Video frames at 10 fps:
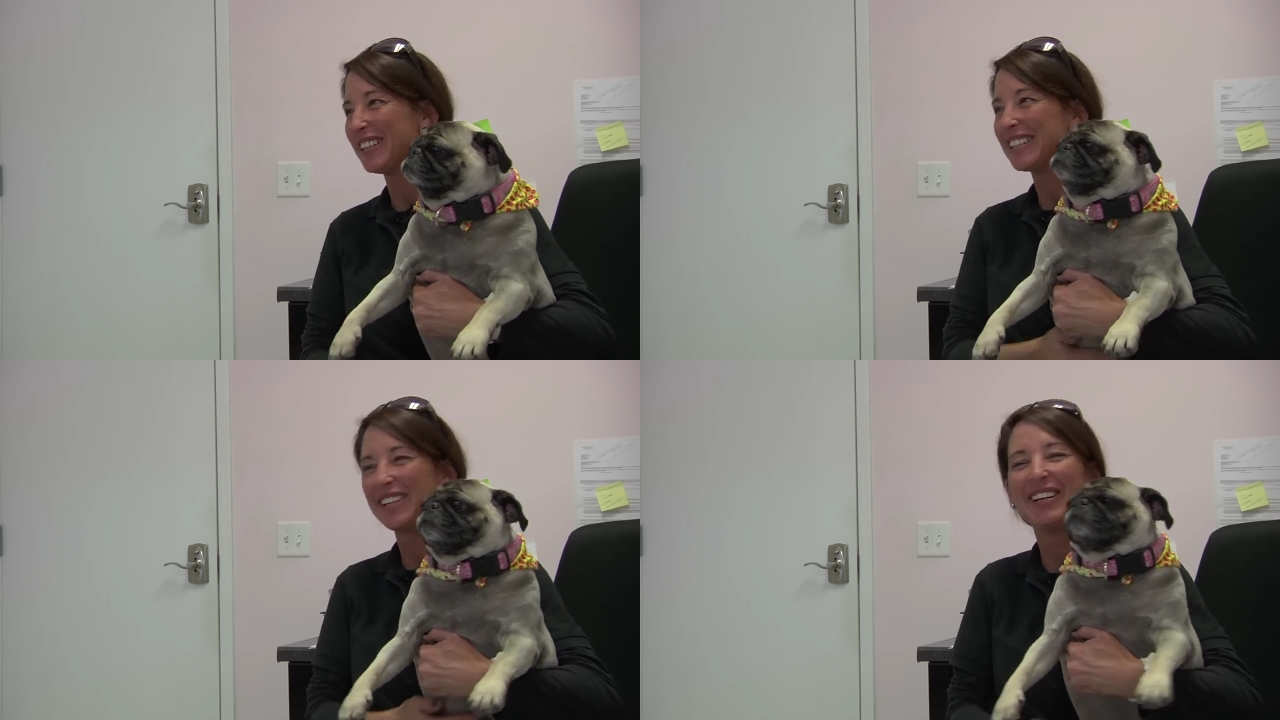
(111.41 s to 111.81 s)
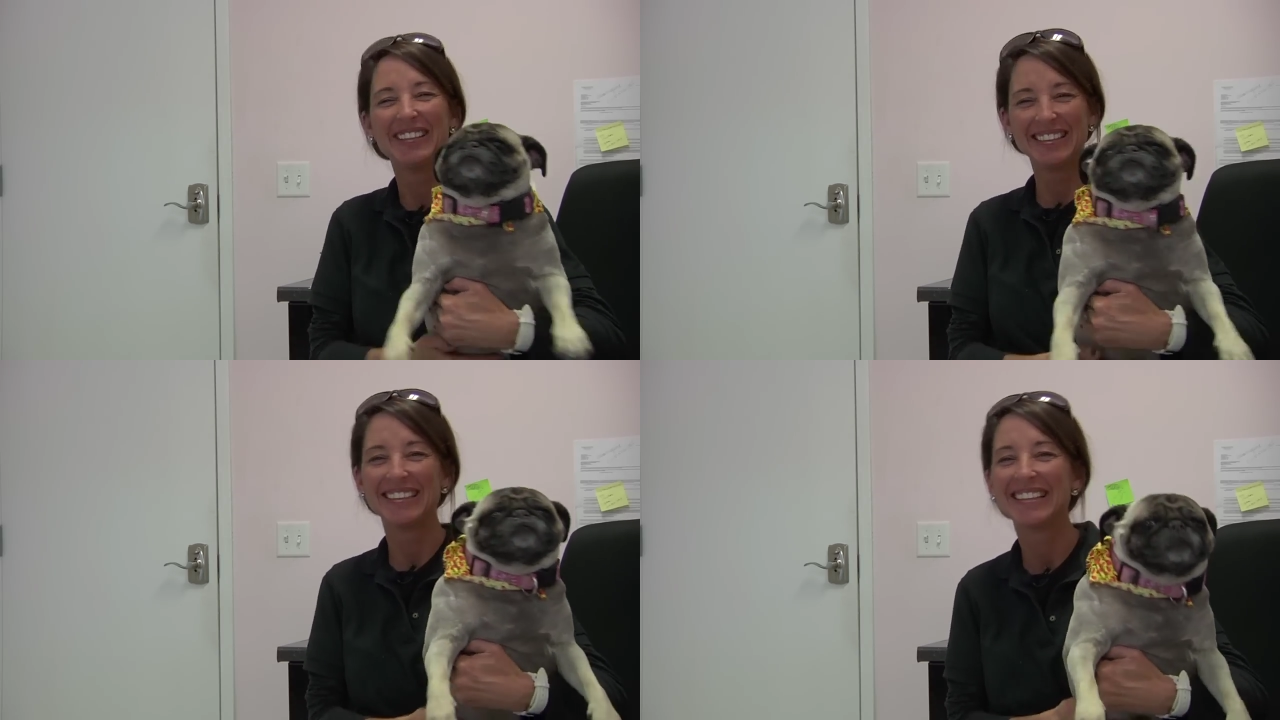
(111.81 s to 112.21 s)
we do
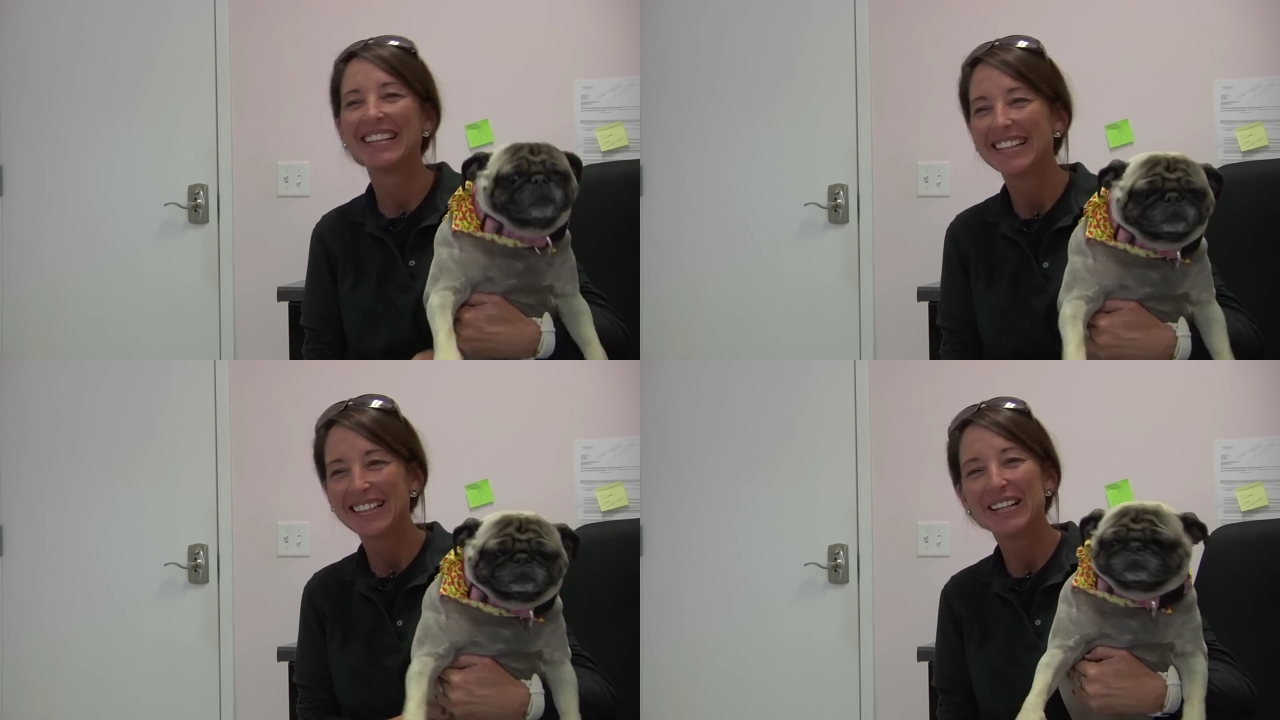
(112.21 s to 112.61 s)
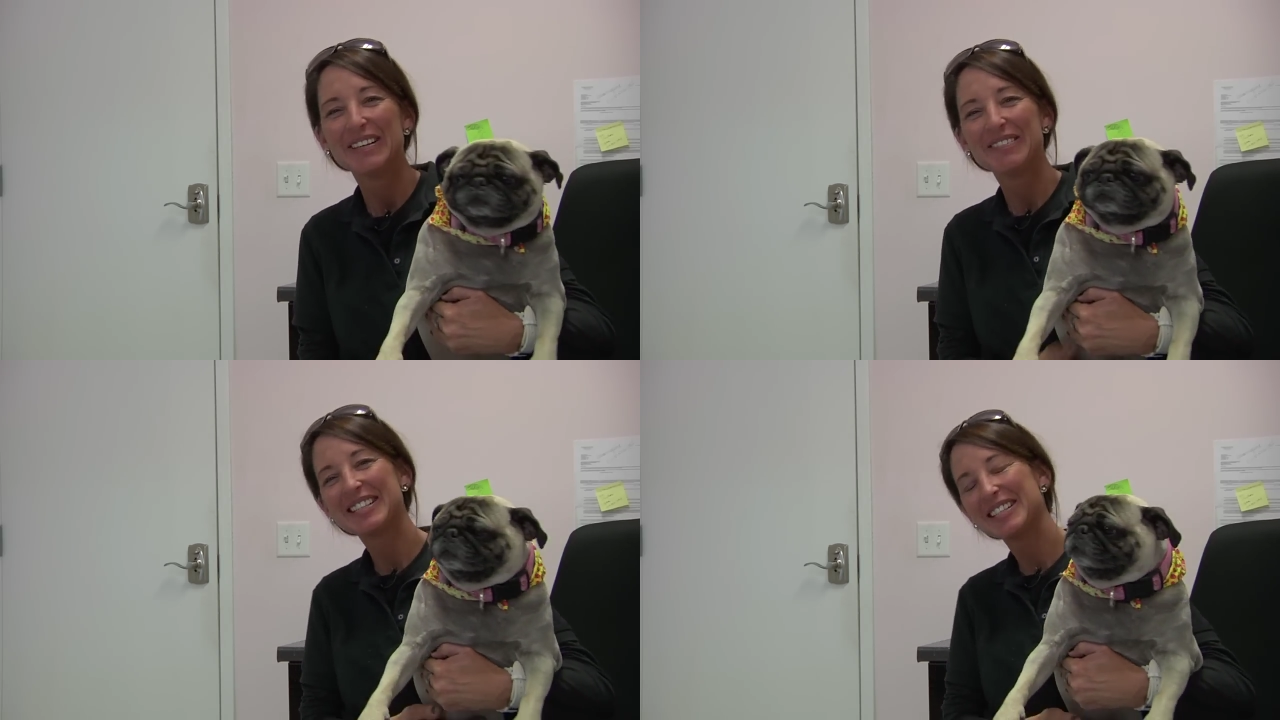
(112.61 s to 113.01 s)

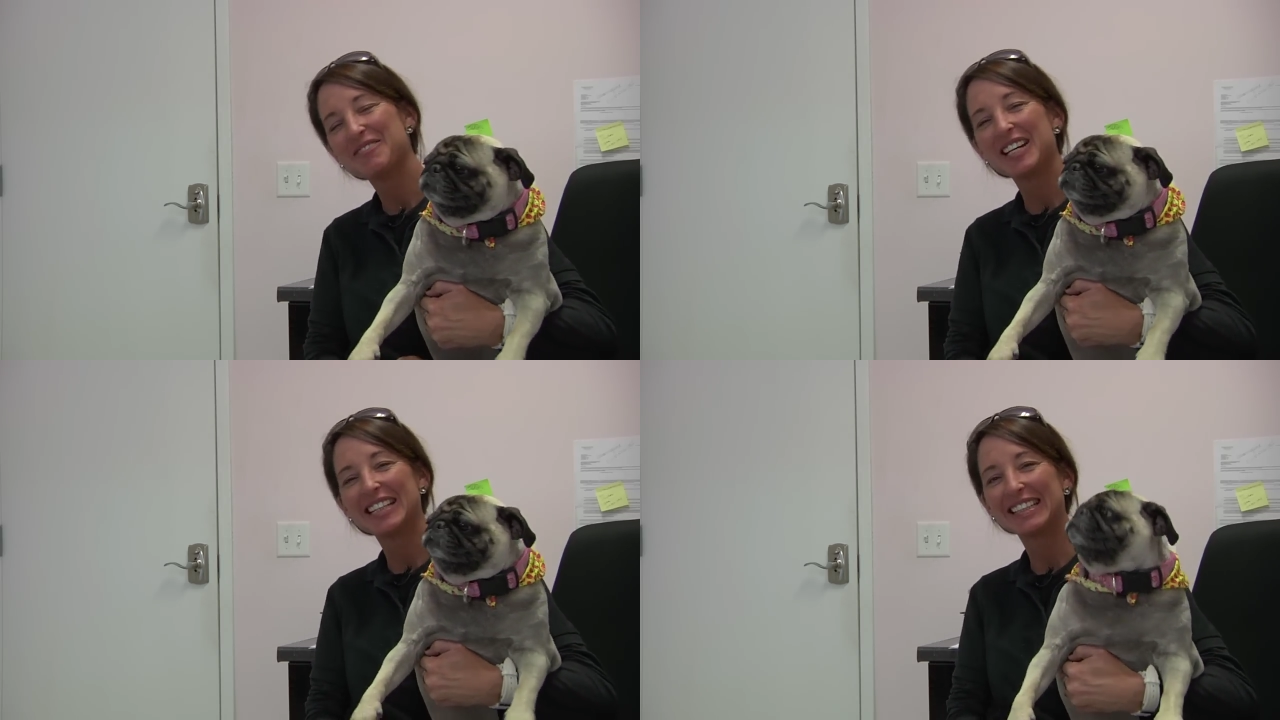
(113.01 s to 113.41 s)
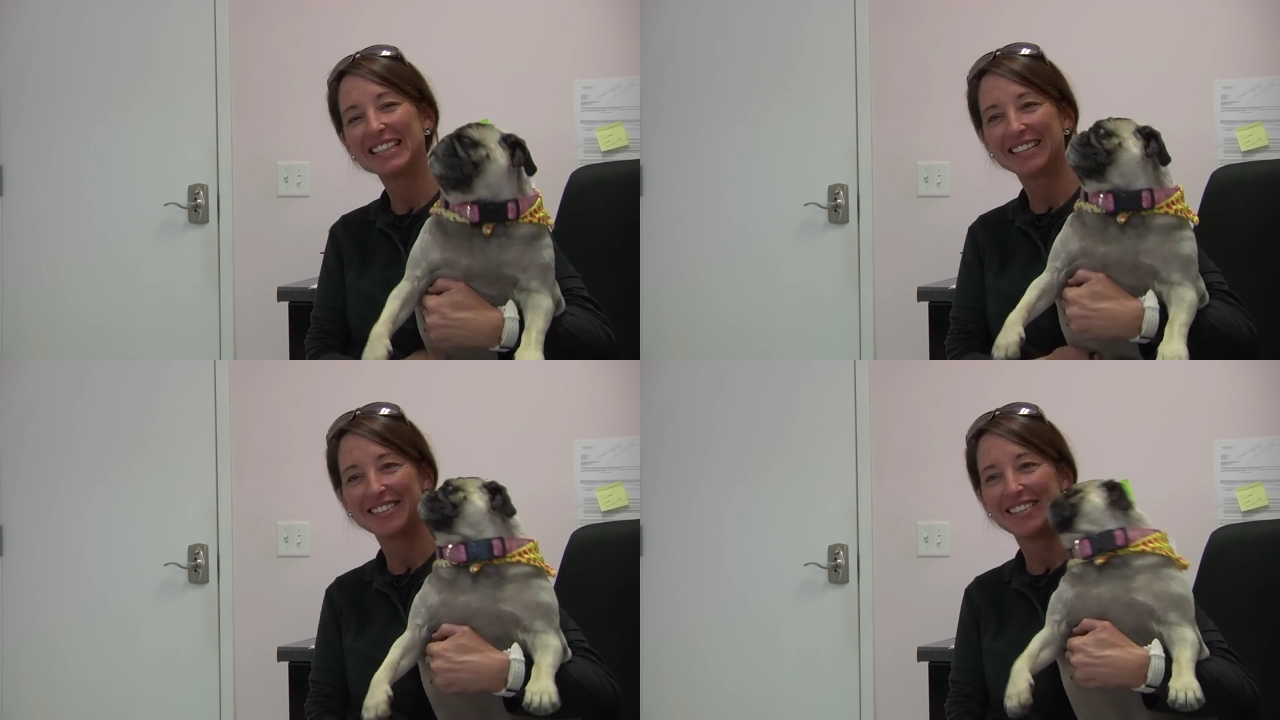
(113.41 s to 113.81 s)
we do mainly
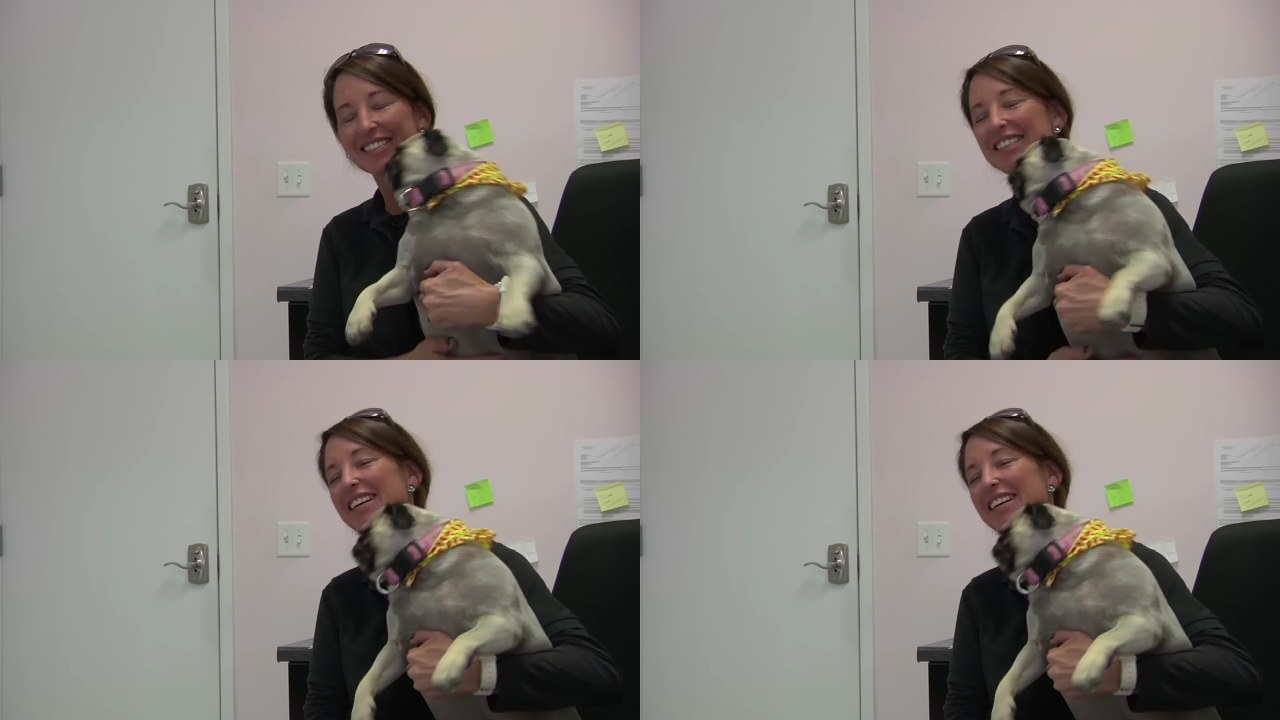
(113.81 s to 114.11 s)
get along.